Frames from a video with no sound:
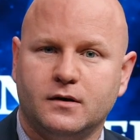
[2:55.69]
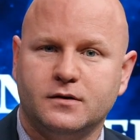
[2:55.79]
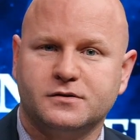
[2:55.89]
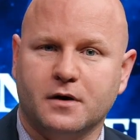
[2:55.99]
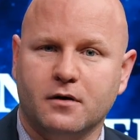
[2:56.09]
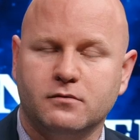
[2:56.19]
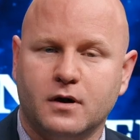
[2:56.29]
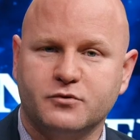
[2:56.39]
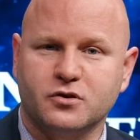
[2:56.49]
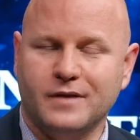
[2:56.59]
So
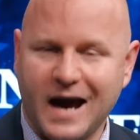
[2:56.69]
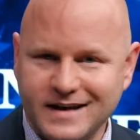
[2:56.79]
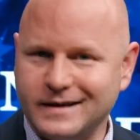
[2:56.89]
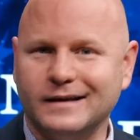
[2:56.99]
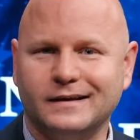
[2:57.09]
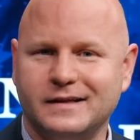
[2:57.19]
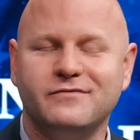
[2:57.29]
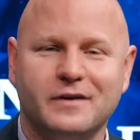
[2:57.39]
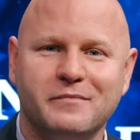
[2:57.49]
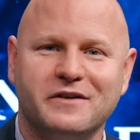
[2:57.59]
I'm sure that didn't leave
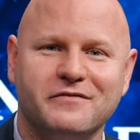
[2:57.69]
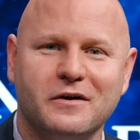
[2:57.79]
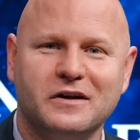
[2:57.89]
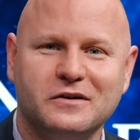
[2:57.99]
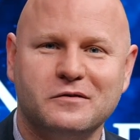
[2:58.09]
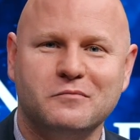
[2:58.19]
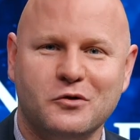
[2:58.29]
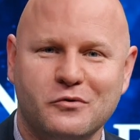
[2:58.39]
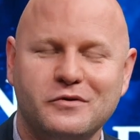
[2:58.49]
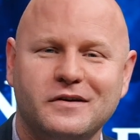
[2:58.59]
him in a very good
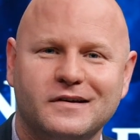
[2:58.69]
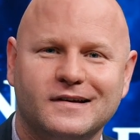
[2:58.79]
mood.